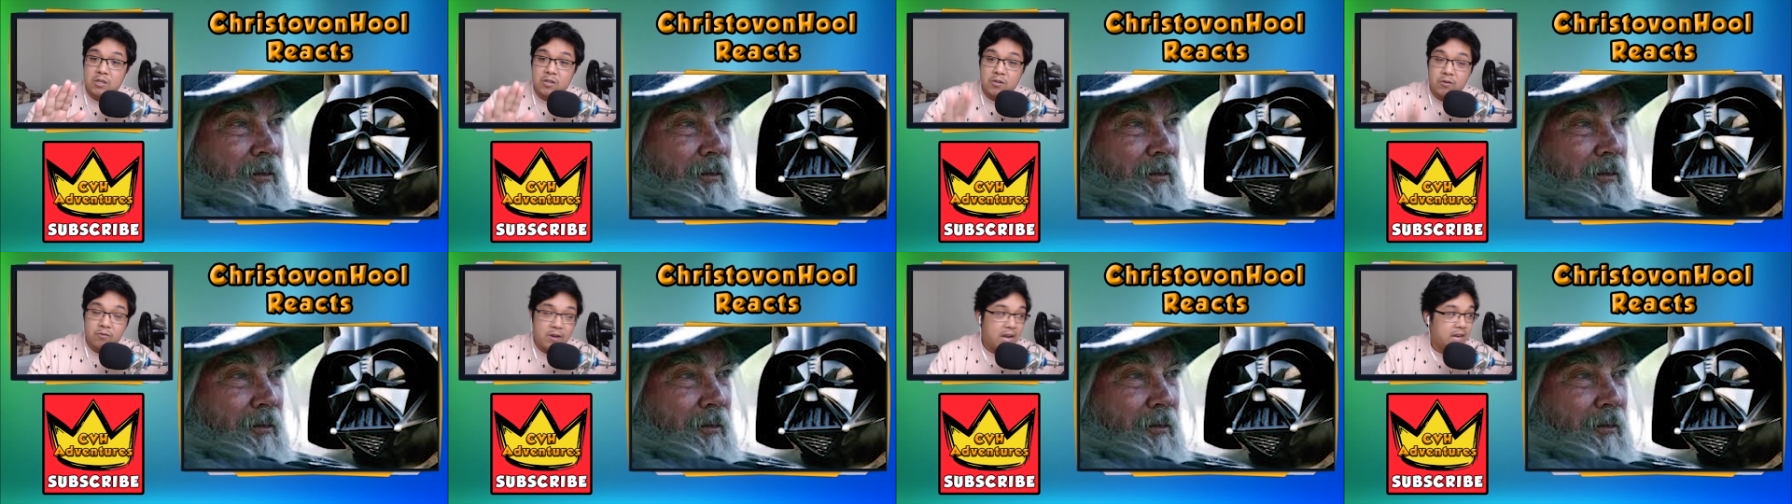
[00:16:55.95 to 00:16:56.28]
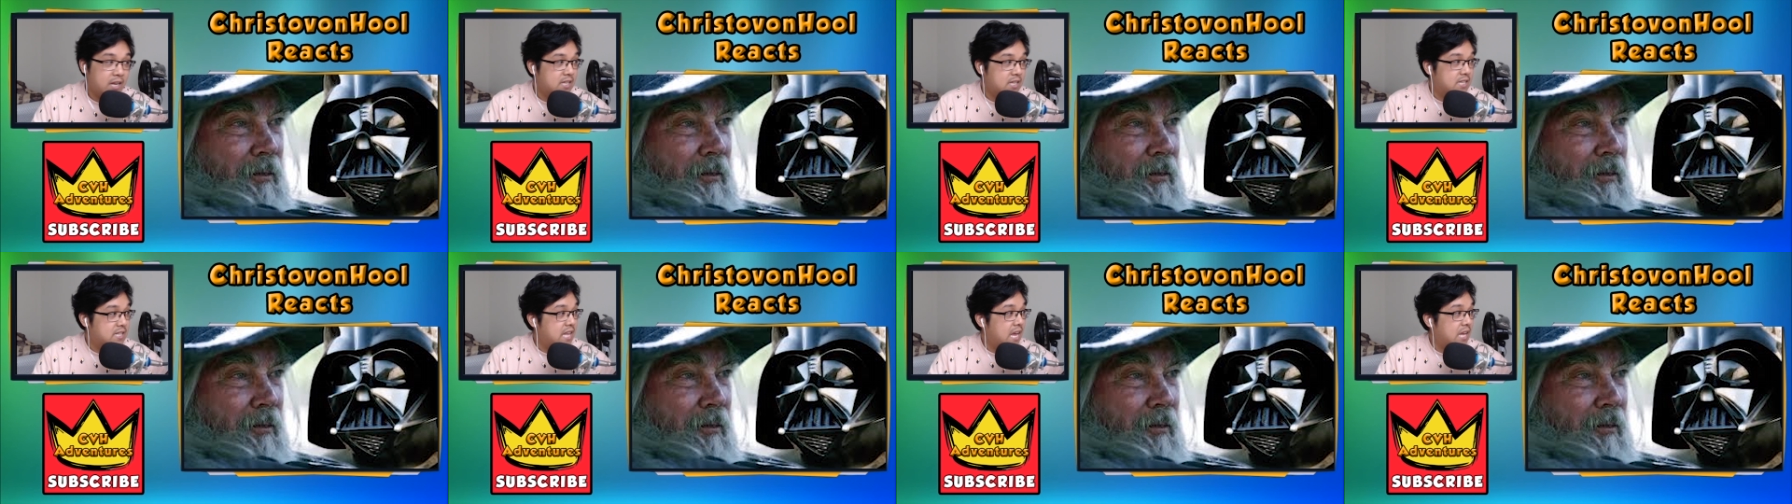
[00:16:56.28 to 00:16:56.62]

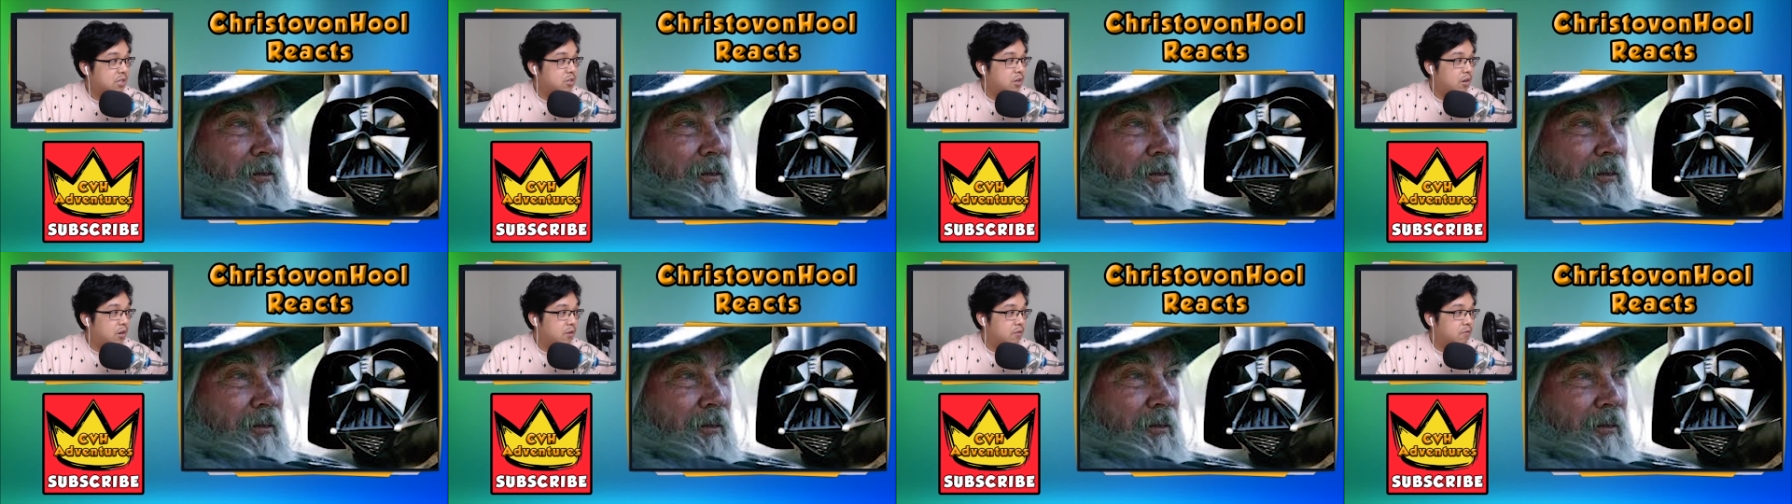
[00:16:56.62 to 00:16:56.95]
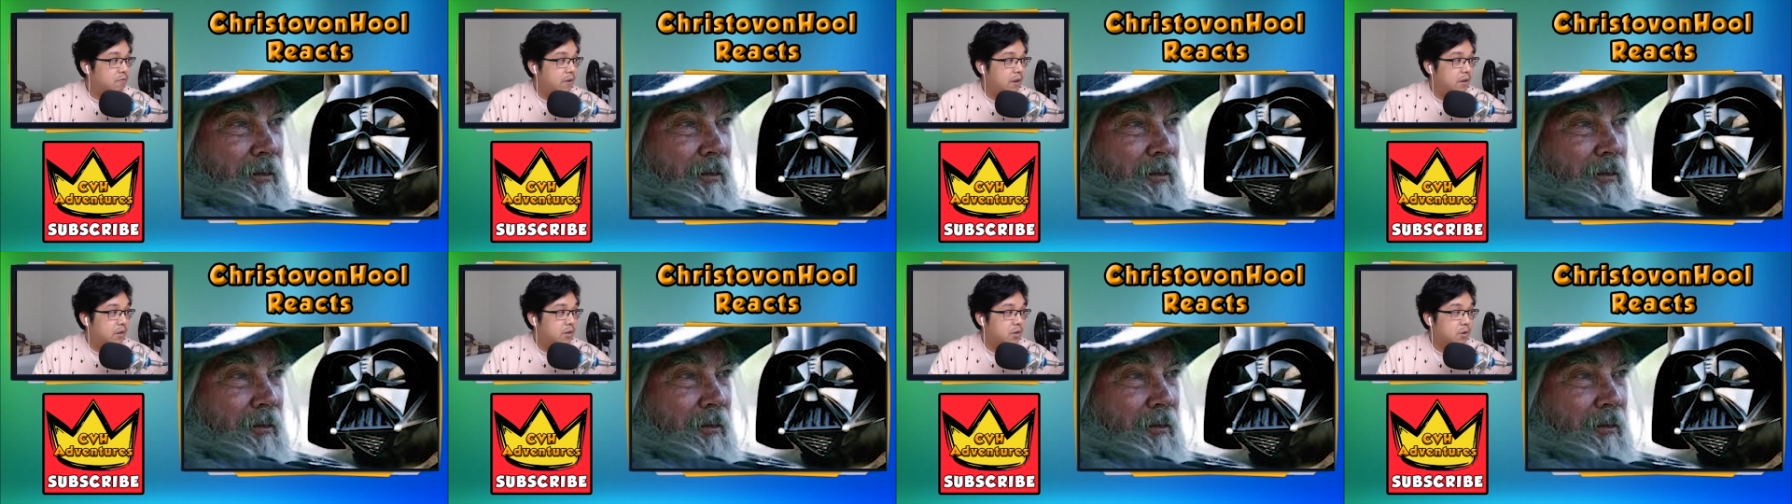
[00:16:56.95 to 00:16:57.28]
correct that Darth
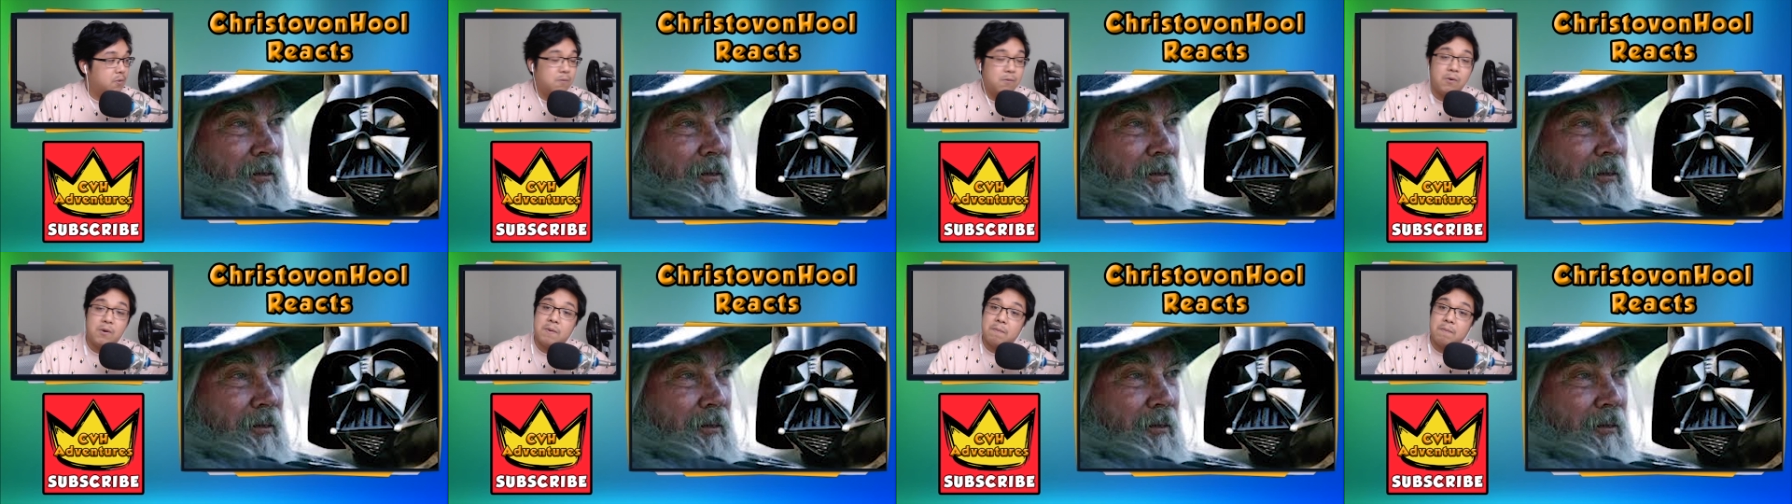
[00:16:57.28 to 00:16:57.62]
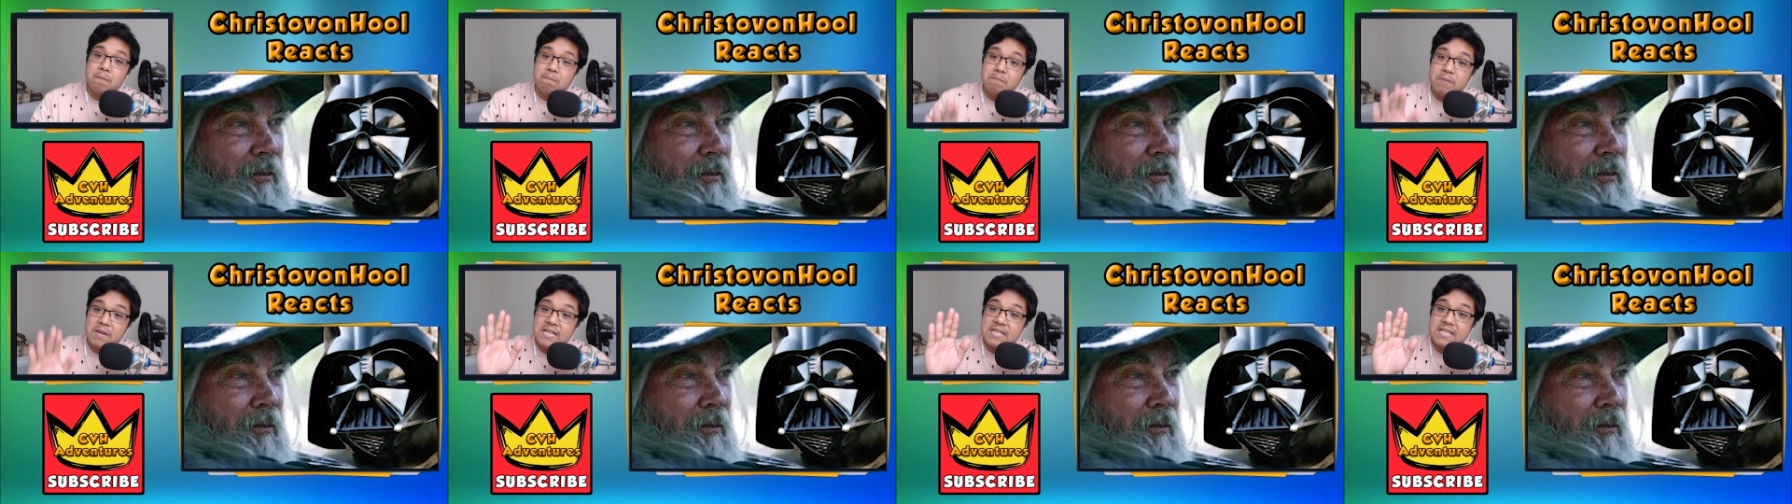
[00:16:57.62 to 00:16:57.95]
Vader
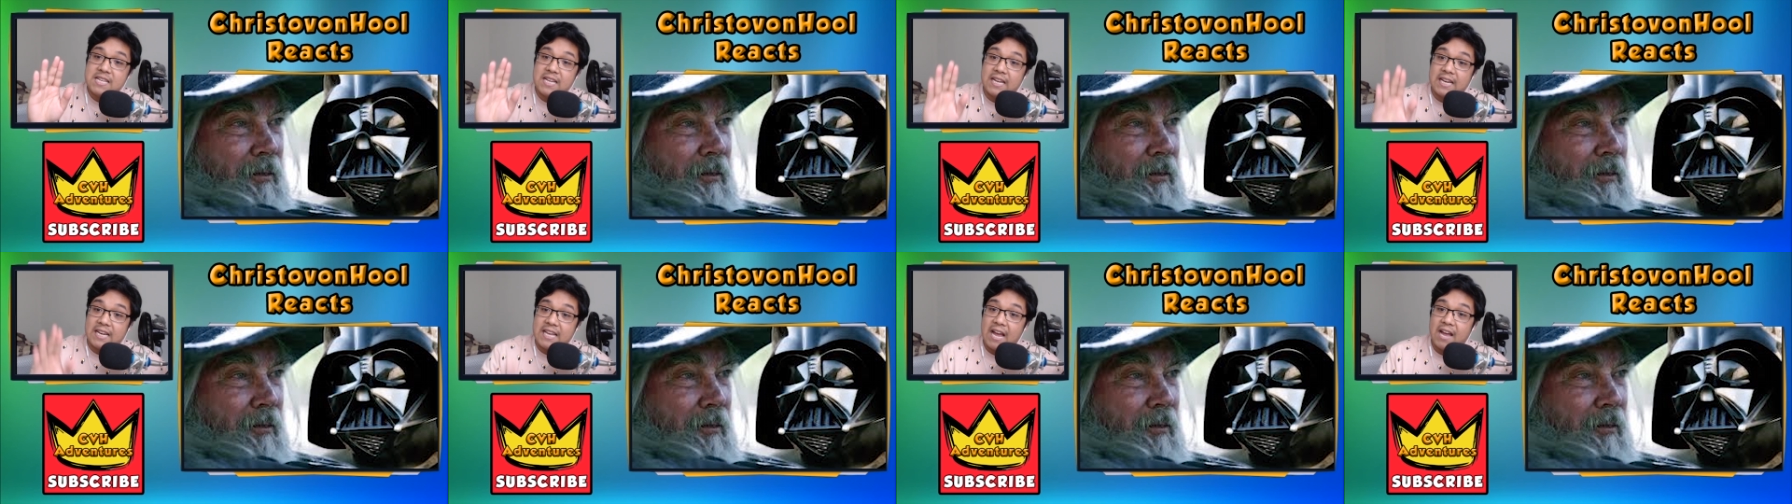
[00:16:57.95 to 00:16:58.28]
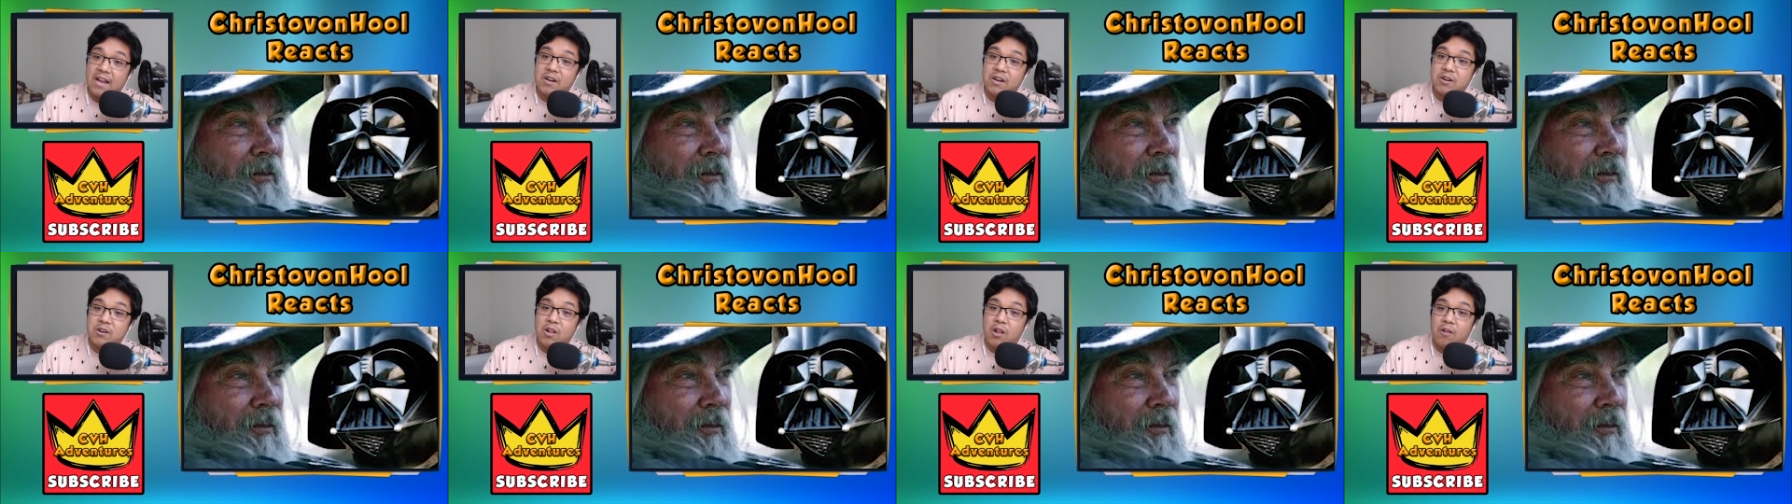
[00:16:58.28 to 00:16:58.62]
would beat
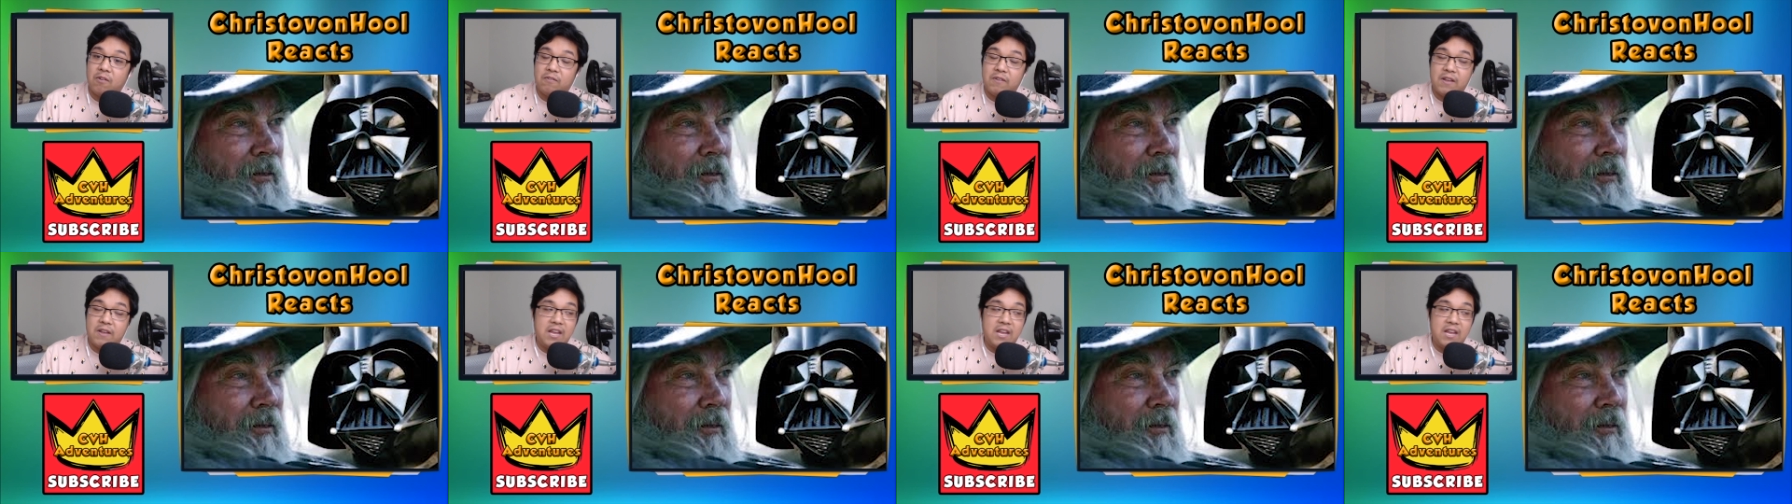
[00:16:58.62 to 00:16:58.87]
Gandalf